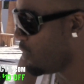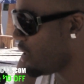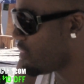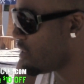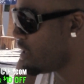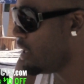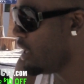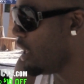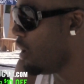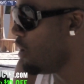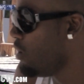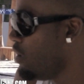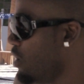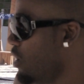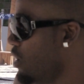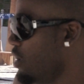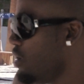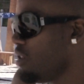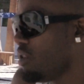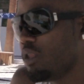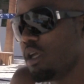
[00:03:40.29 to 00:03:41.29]
with, you know.
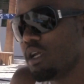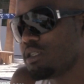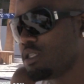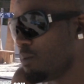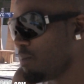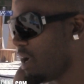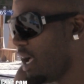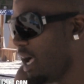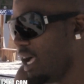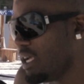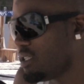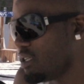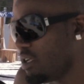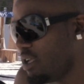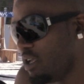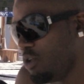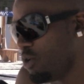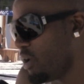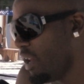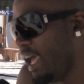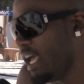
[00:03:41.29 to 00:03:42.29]
There's some guys that
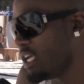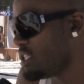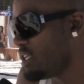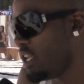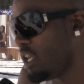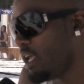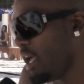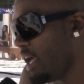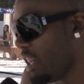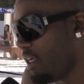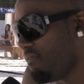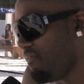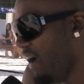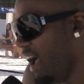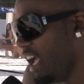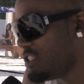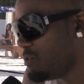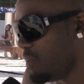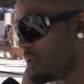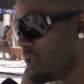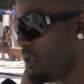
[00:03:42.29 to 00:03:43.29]
you can ask any guy that
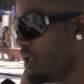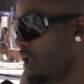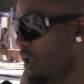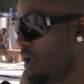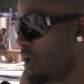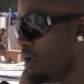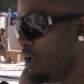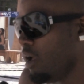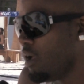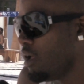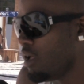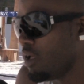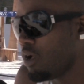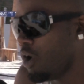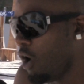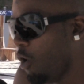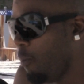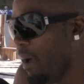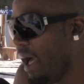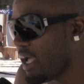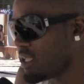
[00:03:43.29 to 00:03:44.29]
fights me.
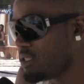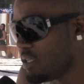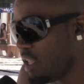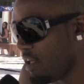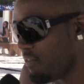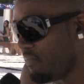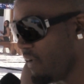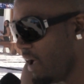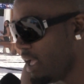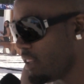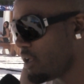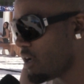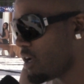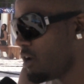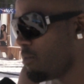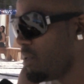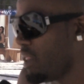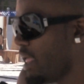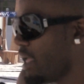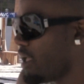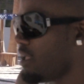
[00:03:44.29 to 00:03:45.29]
Go back to that fight, they're gonna
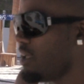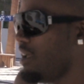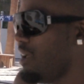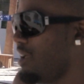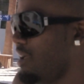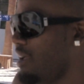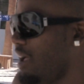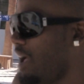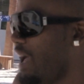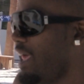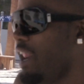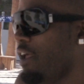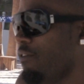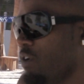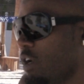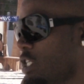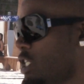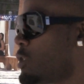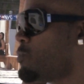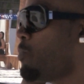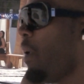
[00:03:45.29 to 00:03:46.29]
be like, I never
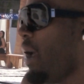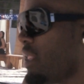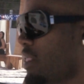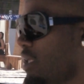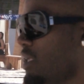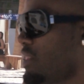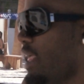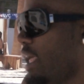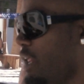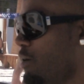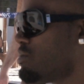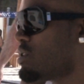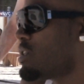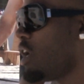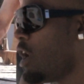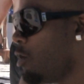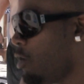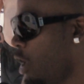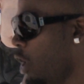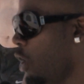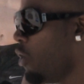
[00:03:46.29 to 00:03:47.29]
expected that it was
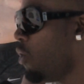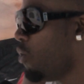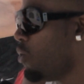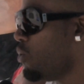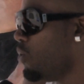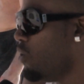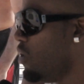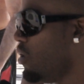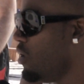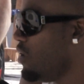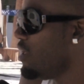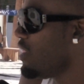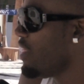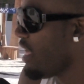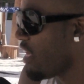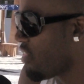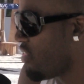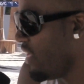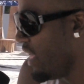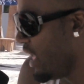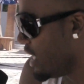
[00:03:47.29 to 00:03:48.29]
gonna go
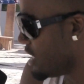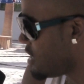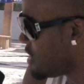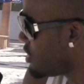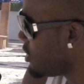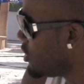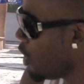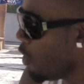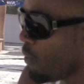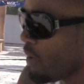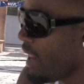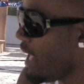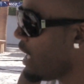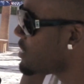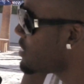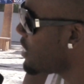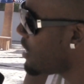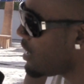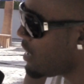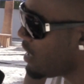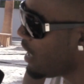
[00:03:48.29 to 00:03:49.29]
like this. No one
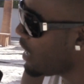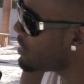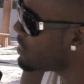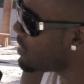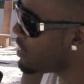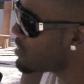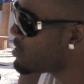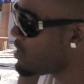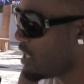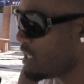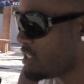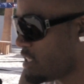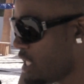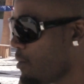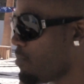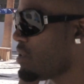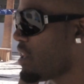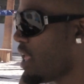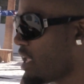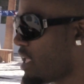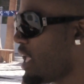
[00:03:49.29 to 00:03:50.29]
has any idea till they
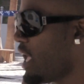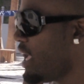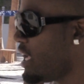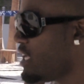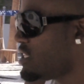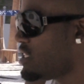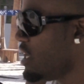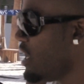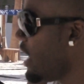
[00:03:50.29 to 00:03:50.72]
step in that cage,